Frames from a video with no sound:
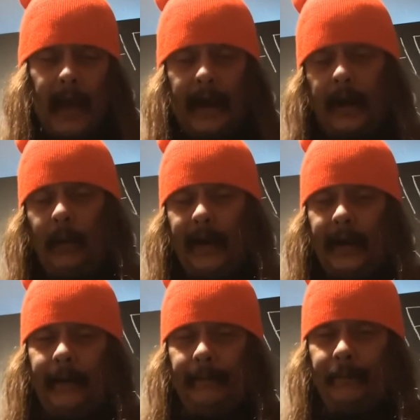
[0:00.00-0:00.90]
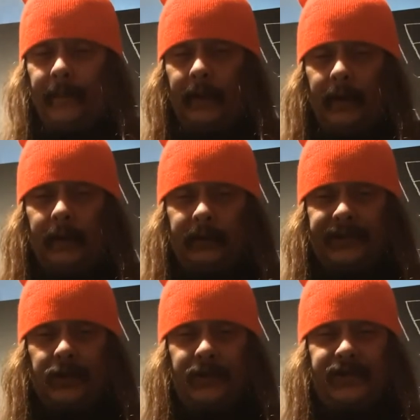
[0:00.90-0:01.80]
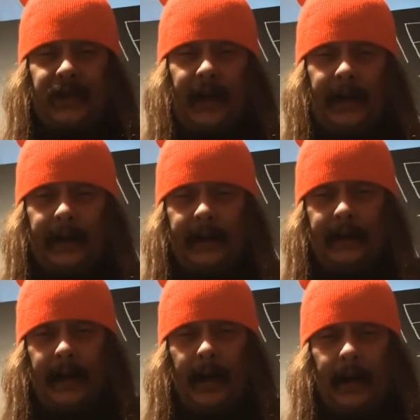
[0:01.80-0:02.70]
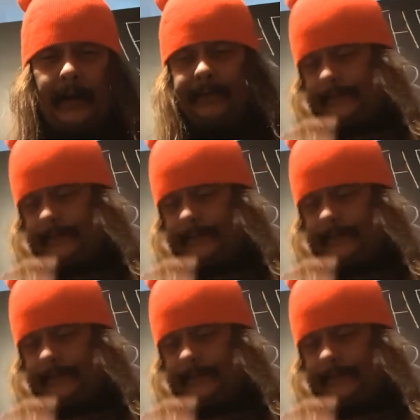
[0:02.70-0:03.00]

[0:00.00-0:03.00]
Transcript: Anyway, let's go outside and, uh,